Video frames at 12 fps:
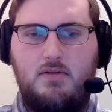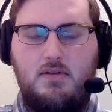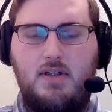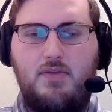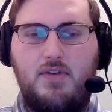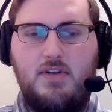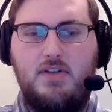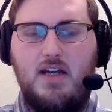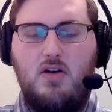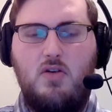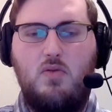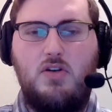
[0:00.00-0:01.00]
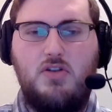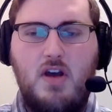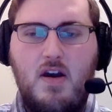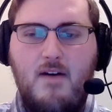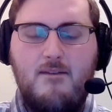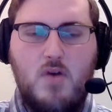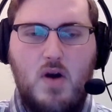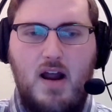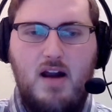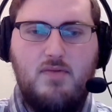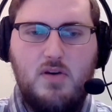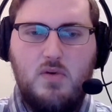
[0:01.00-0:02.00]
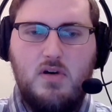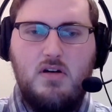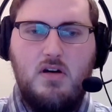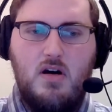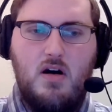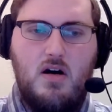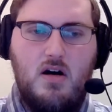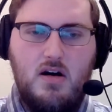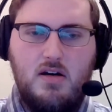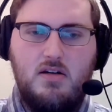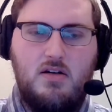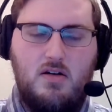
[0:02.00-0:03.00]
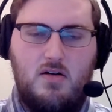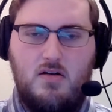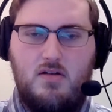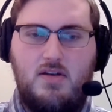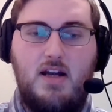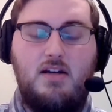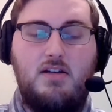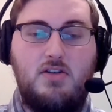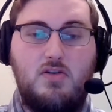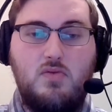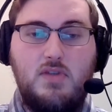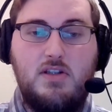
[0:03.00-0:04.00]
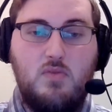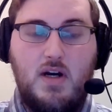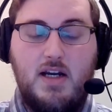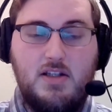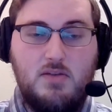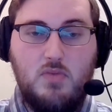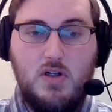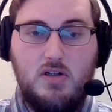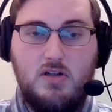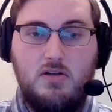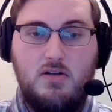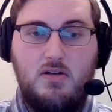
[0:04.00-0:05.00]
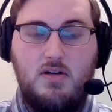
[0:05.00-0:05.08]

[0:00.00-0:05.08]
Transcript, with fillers: And this is how it works for everyone on earth, and it is the reason why it's murder.